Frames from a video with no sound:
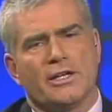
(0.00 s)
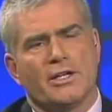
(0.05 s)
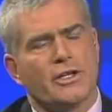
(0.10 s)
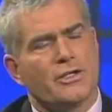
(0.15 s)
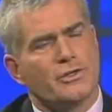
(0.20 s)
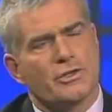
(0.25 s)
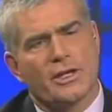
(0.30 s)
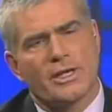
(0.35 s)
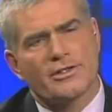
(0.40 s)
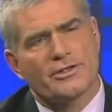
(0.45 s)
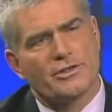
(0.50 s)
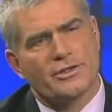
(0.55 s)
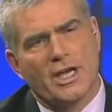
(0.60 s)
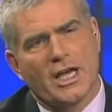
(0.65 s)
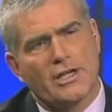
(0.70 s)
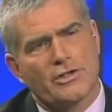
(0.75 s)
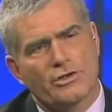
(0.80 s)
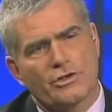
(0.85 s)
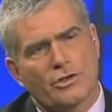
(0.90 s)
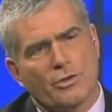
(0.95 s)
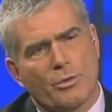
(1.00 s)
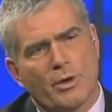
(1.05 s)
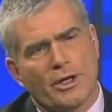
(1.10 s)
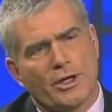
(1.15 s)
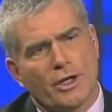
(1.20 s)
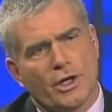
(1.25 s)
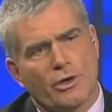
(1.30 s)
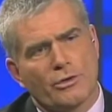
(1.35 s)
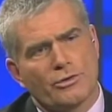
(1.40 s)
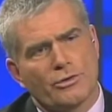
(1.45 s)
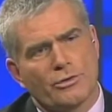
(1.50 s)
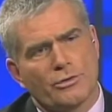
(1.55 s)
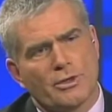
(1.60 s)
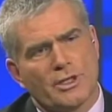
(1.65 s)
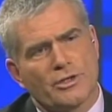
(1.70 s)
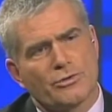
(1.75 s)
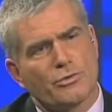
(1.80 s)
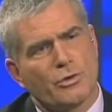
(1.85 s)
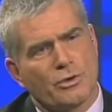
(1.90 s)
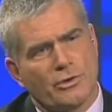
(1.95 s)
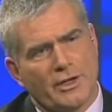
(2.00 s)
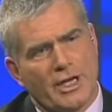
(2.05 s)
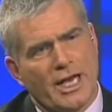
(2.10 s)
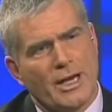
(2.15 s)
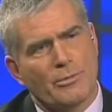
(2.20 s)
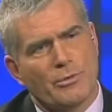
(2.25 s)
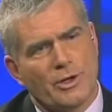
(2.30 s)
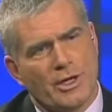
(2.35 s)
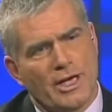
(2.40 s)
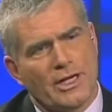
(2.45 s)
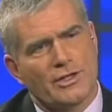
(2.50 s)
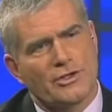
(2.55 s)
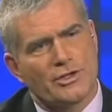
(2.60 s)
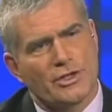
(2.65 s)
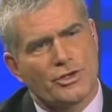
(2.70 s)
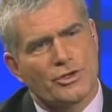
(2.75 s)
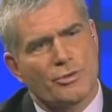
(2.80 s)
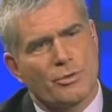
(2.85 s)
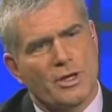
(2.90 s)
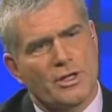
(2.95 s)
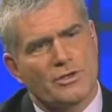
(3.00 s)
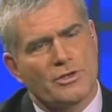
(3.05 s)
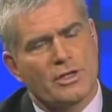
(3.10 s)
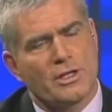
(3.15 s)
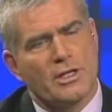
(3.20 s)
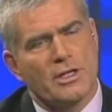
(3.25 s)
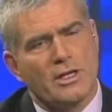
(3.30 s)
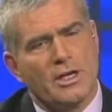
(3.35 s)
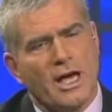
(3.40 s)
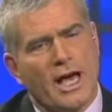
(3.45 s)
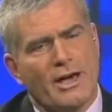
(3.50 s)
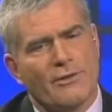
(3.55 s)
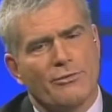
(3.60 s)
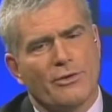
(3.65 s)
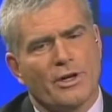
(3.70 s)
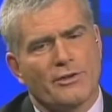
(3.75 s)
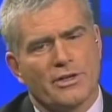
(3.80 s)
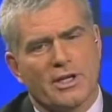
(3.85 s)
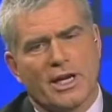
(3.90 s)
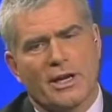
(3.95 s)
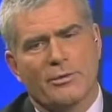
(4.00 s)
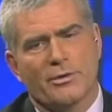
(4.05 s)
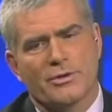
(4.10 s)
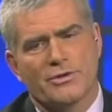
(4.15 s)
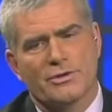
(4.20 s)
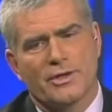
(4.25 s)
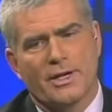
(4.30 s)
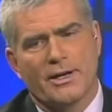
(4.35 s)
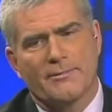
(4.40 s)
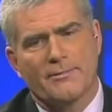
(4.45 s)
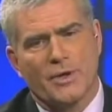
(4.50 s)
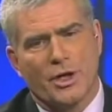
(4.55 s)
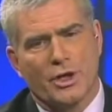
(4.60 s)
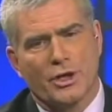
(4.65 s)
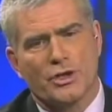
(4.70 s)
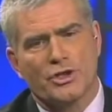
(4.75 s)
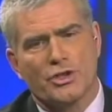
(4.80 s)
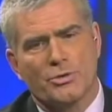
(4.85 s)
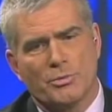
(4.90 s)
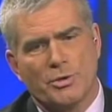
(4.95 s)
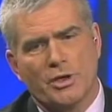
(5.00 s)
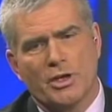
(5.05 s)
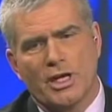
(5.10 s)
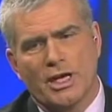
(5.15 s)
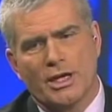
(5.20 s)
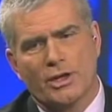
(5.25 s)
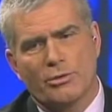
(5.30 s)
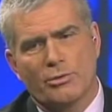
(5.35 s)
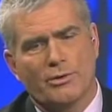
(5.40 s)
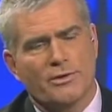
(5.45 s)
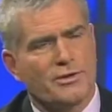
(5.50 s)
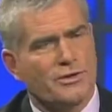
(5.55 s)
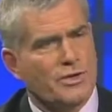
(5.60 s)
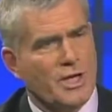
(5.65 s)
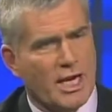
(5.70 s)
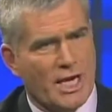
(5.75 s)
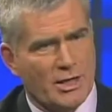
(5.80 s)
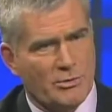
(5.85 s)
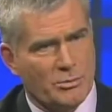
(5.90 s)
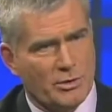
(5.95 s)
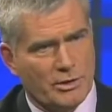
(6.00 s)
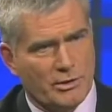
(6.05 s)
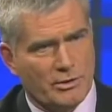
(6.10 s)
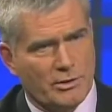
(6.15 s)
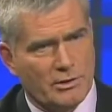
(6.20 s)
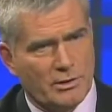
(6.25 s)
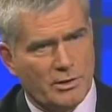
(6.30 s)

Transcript: initial hesitation to want to go to an intraoral camera kind of situation. I felt that I was a good communicator with this hand mirror.